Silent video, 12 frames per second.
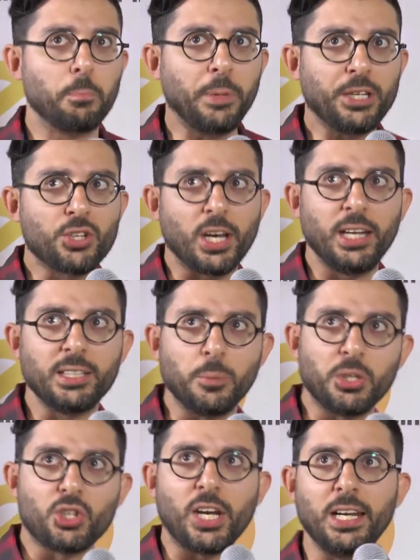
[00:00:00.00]
be a little
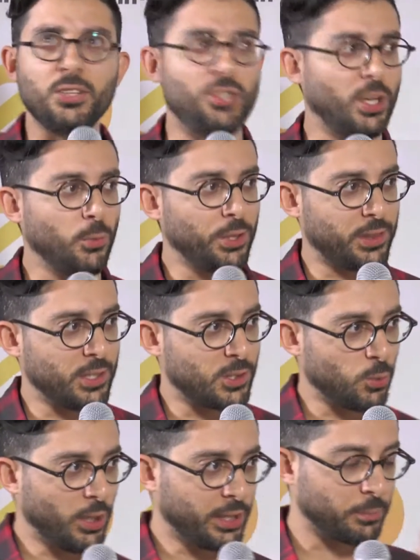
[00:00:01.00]
bit challenging with
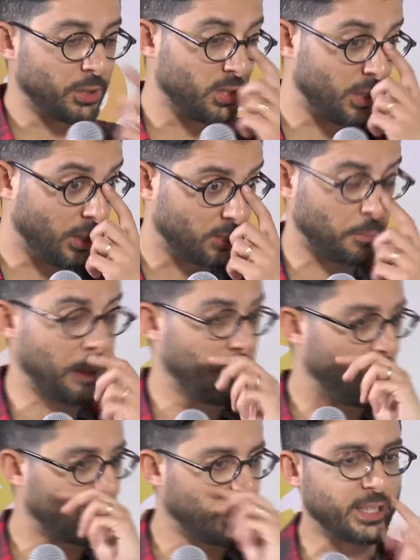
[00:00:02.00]
this one because a lot of people
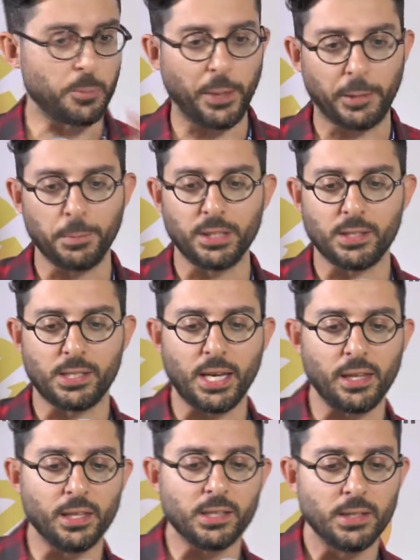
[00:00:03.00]
are not gonna expect me to
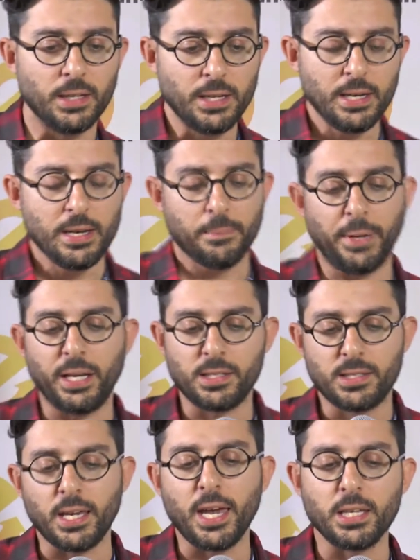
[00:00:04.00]
say this, but I'd
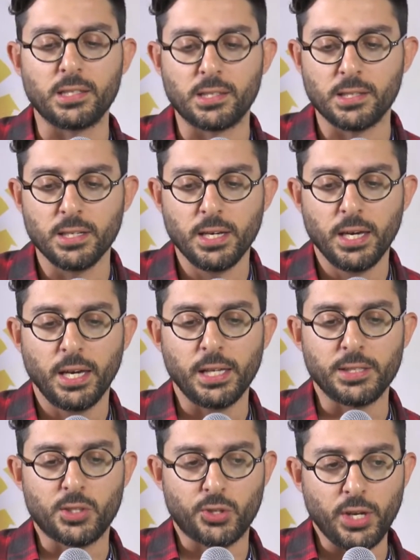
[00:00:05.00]
say
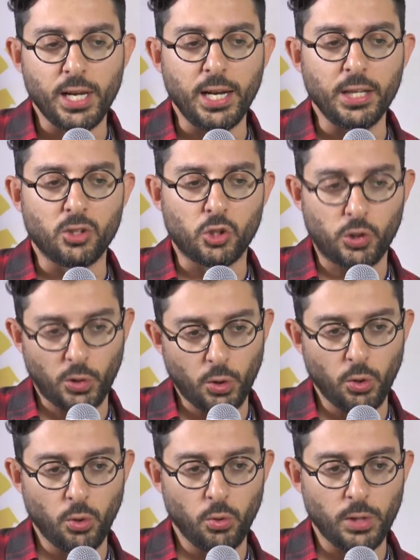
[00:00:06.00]
it's really
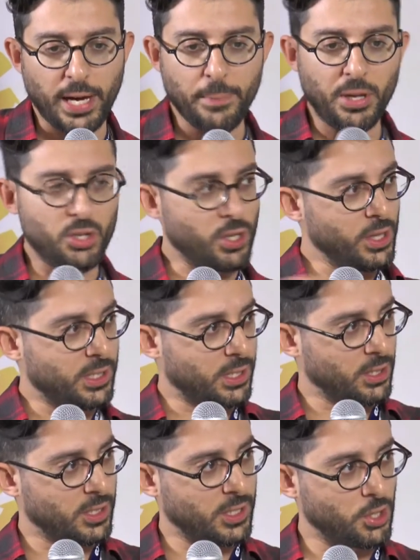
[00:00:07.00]
to, I mentioned this
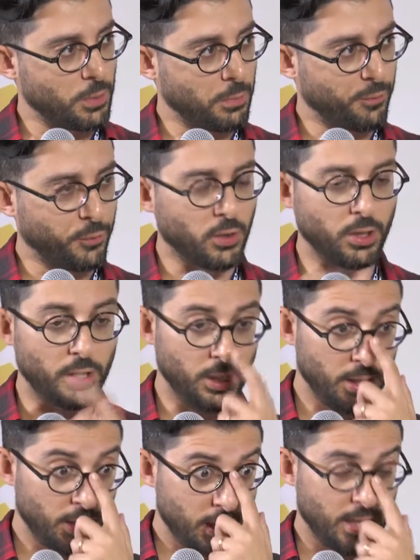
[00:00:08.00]
in the session before,
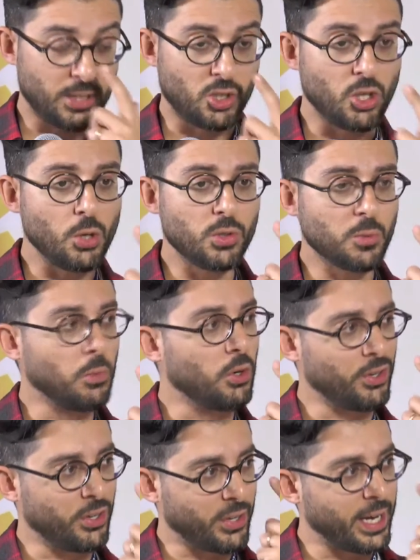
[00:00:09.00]
it's use
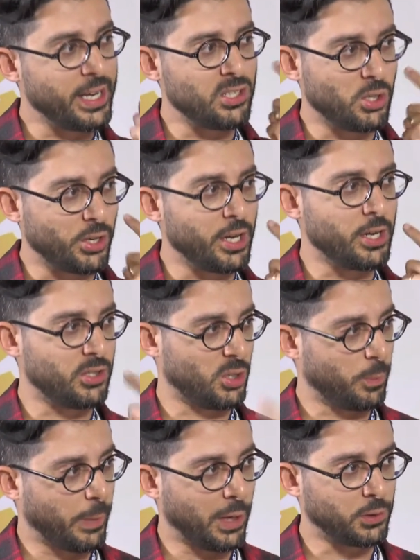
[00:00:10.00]
more your eyes, your ears,
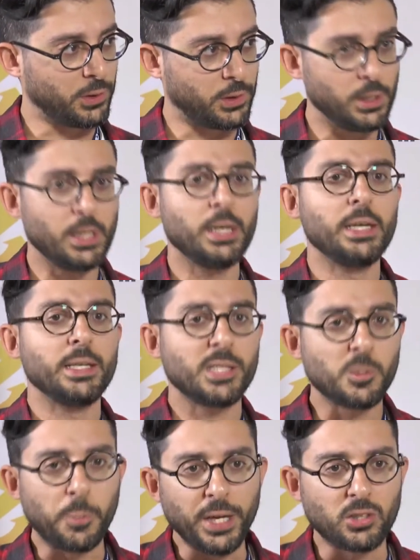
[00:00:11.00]
your mouth.
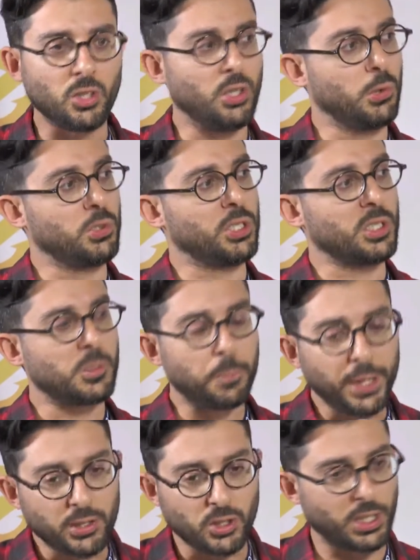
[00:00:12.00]
Speak to users,
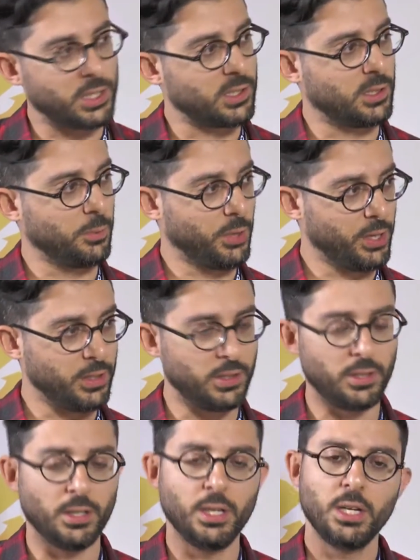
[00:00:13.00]
speak to
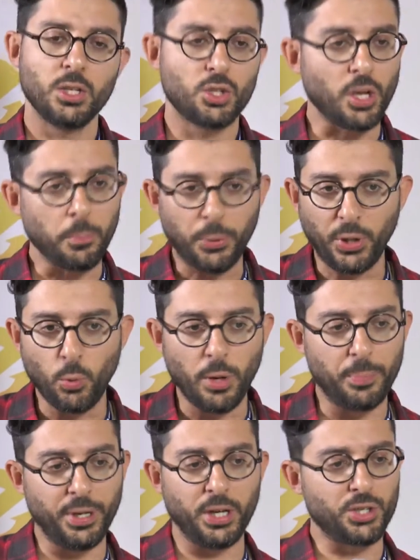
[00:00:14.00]
customers, jump on a
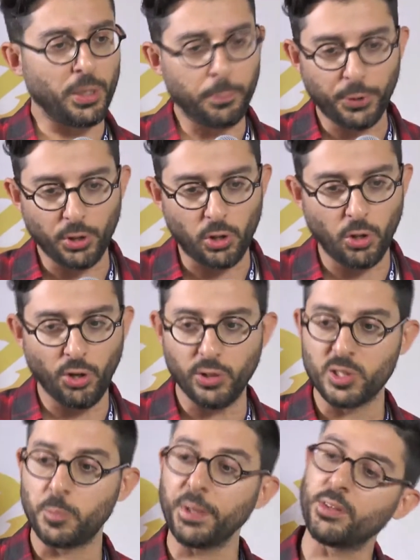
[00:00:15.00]
webinar, jump on a call,
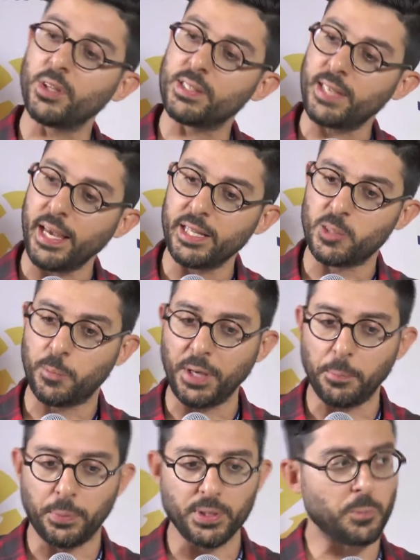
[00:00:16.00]
speak to the sales
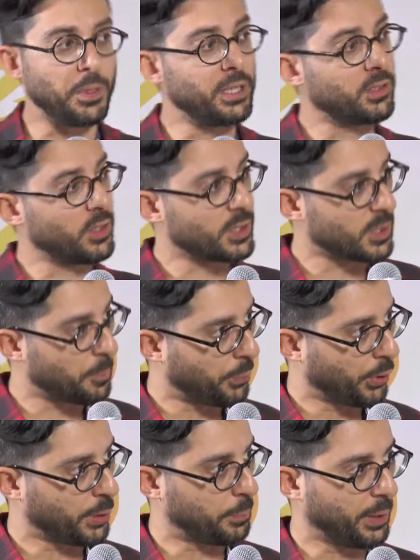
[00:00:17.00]
people, speak to the
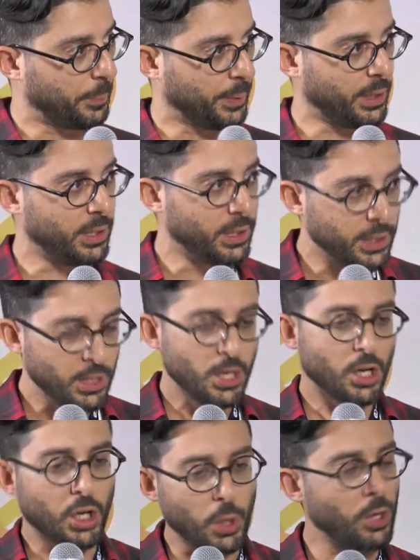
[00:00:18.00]
support people,
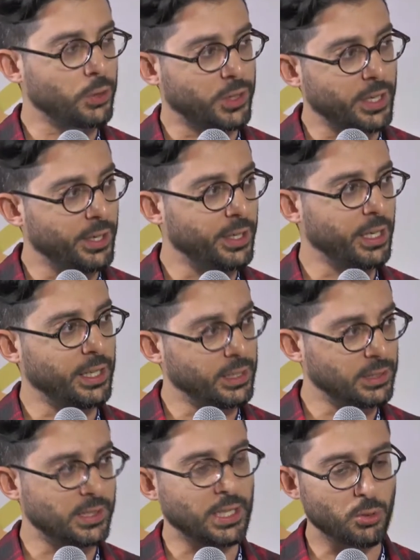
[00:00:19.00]
go out there and
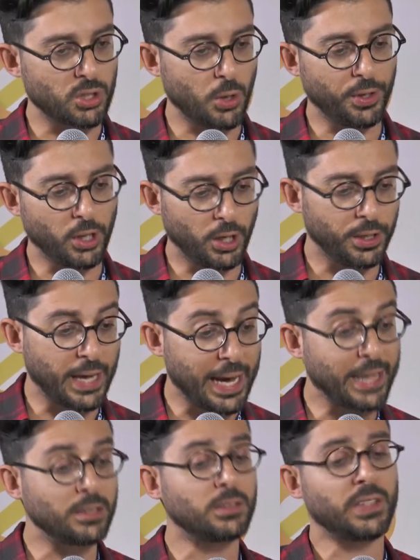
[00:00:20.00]
understand what's going on
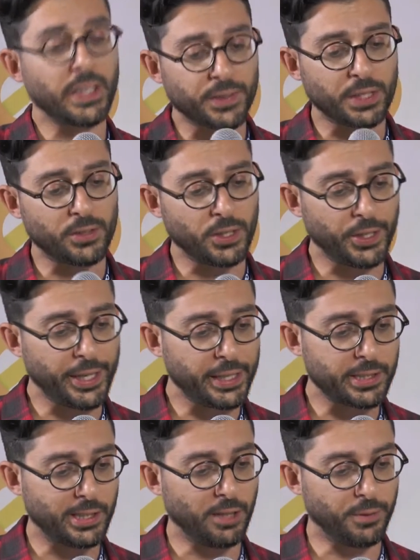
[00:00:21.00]
and take that to the
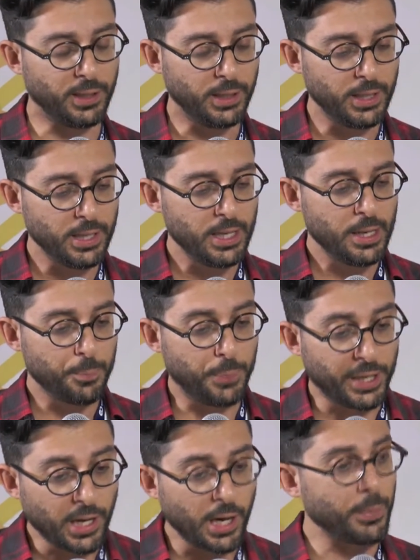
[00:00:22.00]
next level.
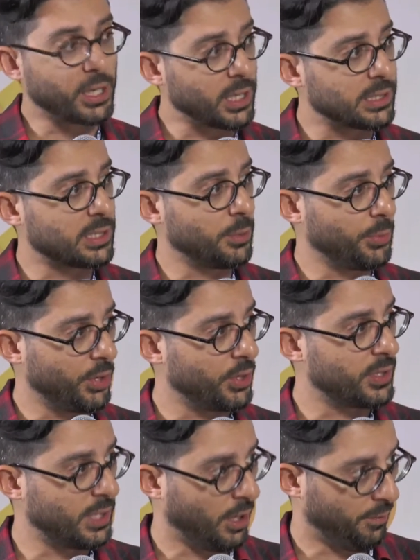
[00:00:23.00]
Become a customer
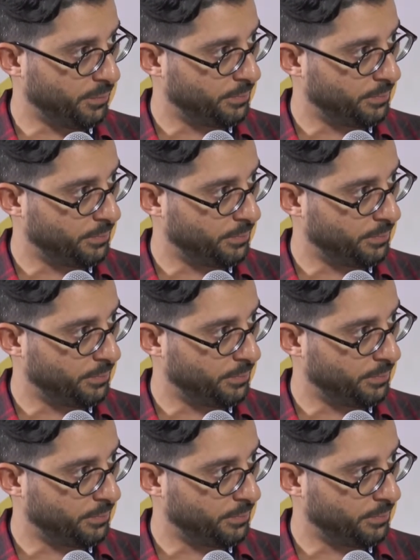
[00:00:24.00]
yourself.